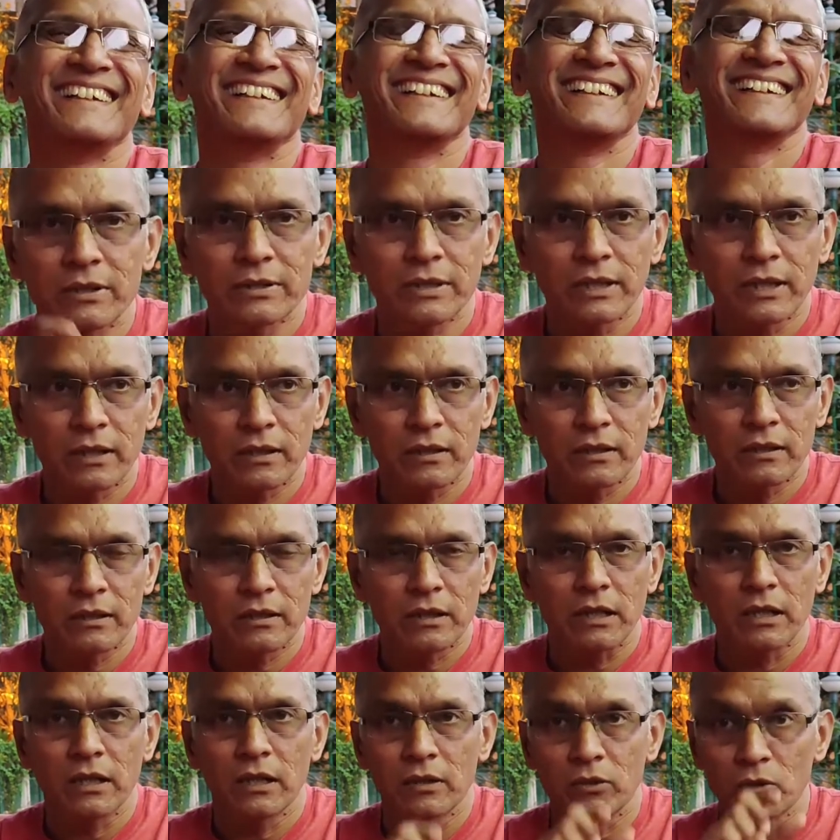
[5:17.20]
I say that
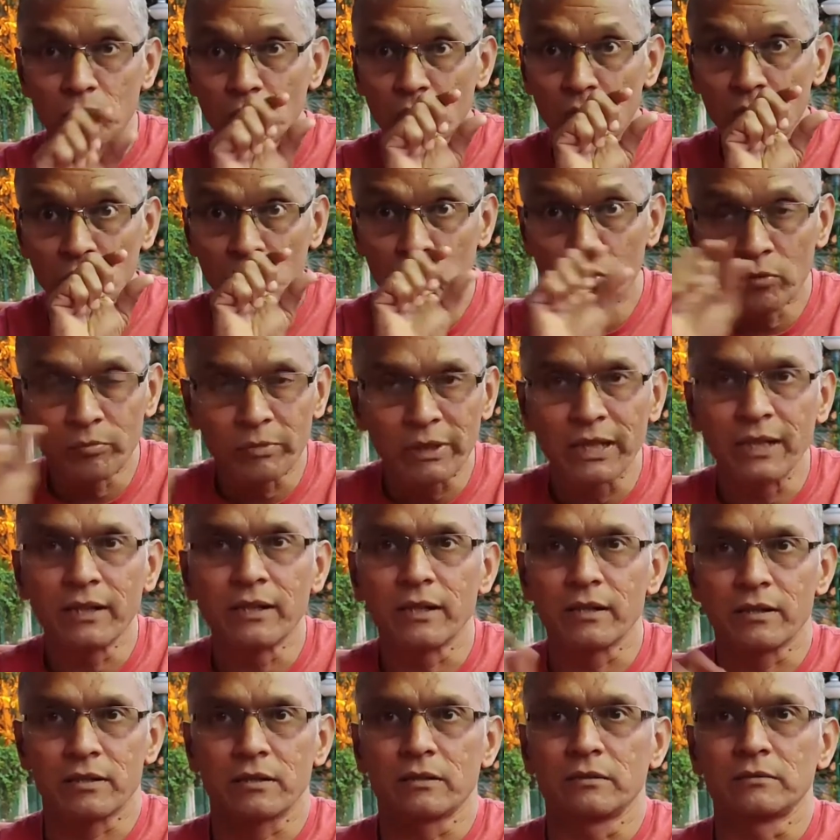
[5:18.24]
I don't do
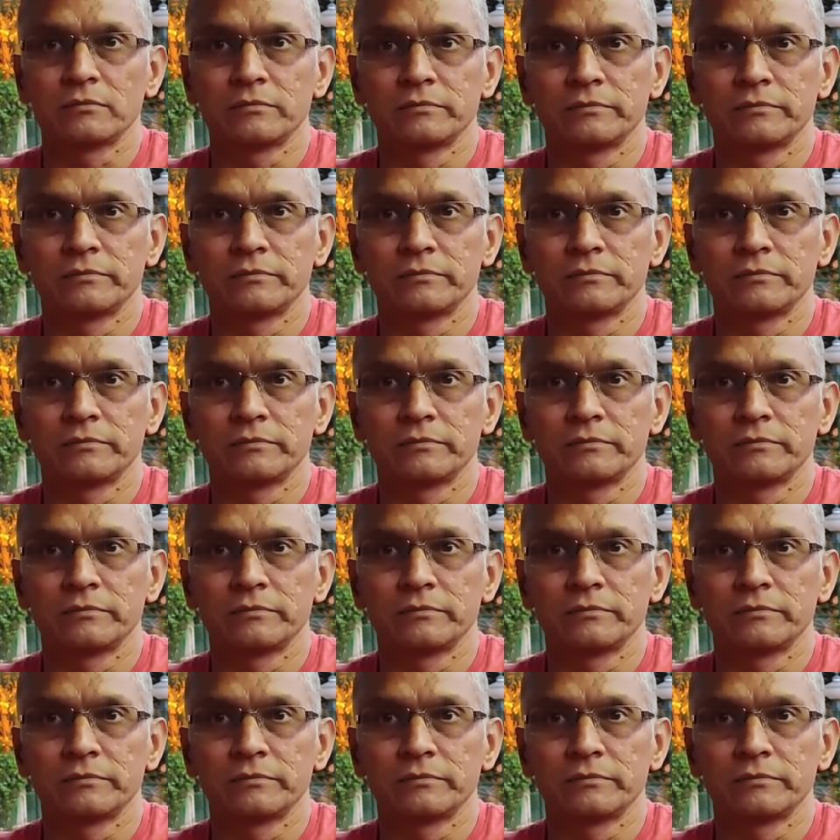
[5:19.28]
meditation.